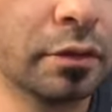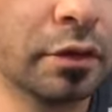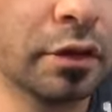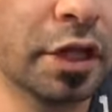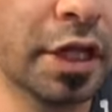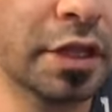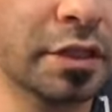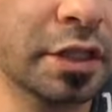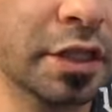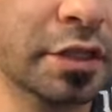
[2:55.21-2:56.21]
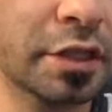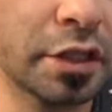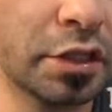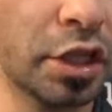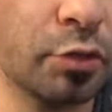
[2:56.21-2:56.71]
This is the
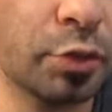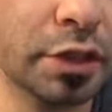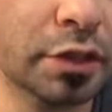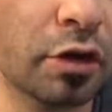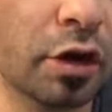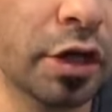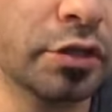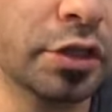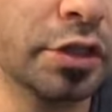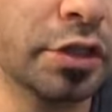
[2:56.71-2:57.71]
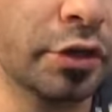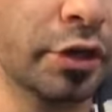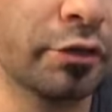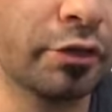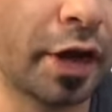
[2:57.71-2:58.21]
cheapest cartridge you
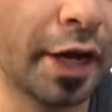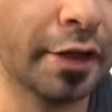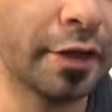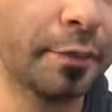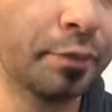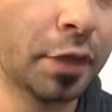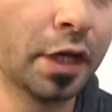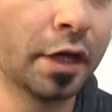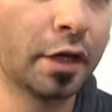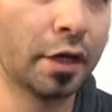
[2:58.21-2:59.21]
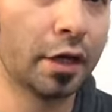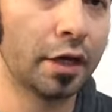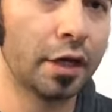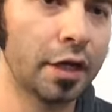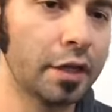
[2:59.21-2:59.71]
can find.
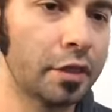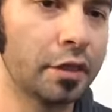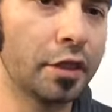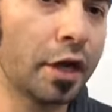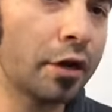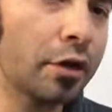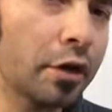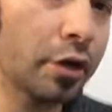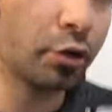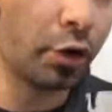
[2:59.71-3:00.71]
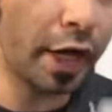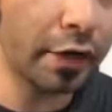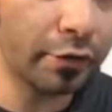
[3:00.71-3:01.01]
They're great